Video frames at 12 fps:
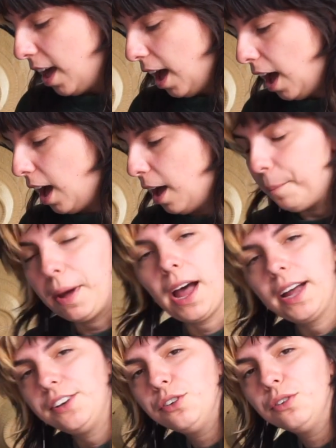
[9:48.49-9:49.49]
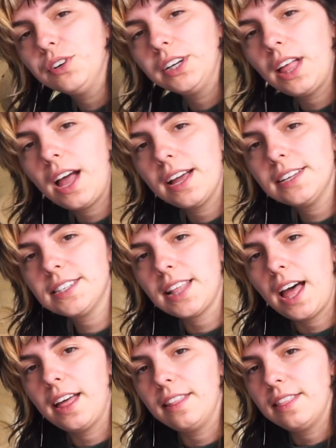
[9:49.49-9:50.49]
I do realize
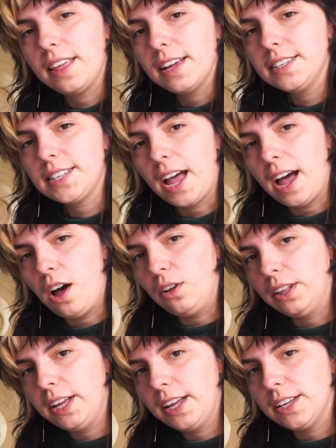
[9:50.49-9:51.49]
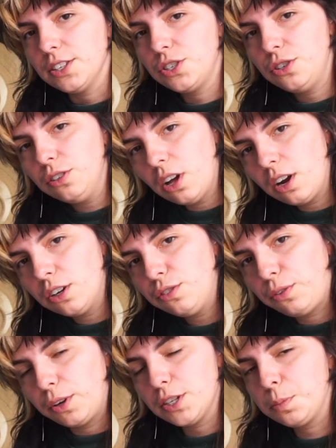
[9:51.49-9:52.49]
that this outlet is too large
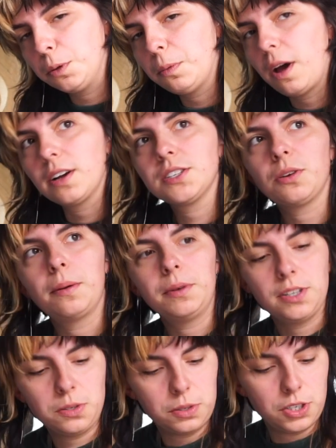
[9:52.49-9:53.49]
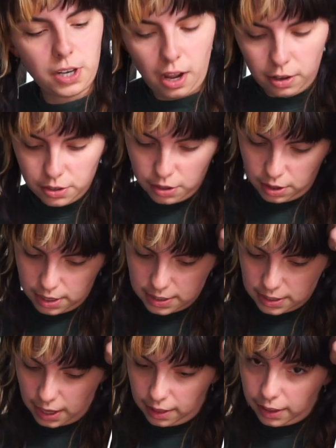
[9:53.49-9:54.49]
for this blue box, so I'm gonna switch it out to the
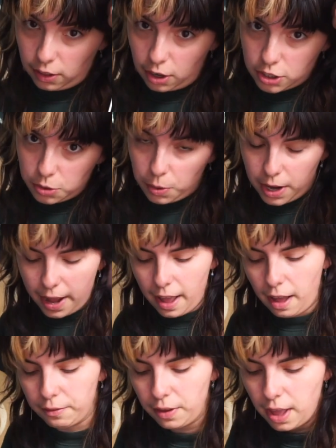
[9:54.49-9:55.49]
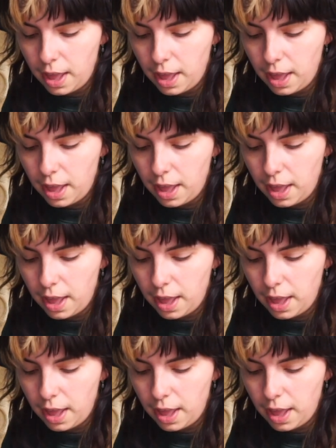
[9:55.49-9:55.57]
slightly larger one I have.